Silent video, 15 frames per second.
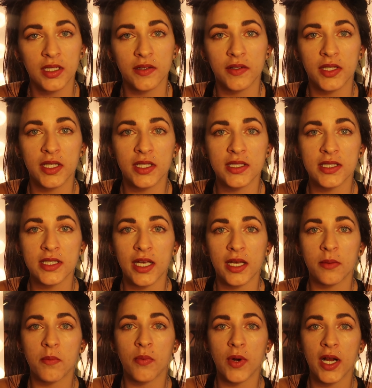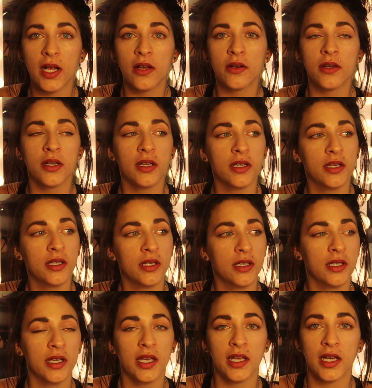everything's dead, brown,
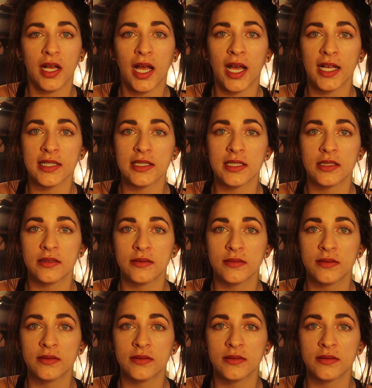and hot.